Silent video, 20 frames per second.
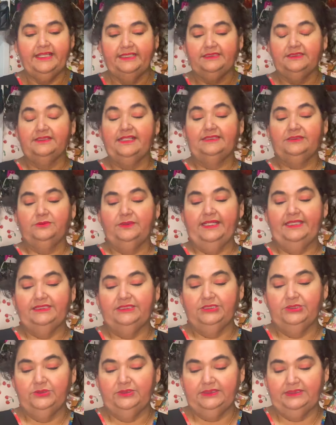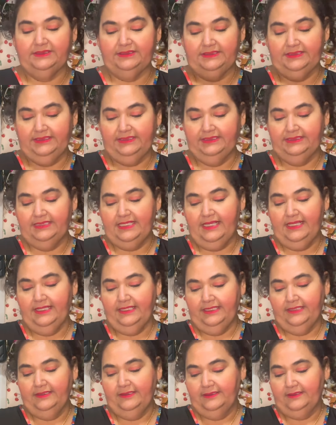So that's what I do is
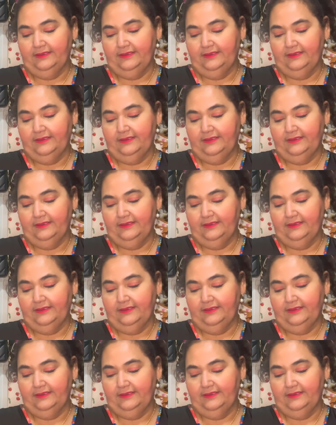I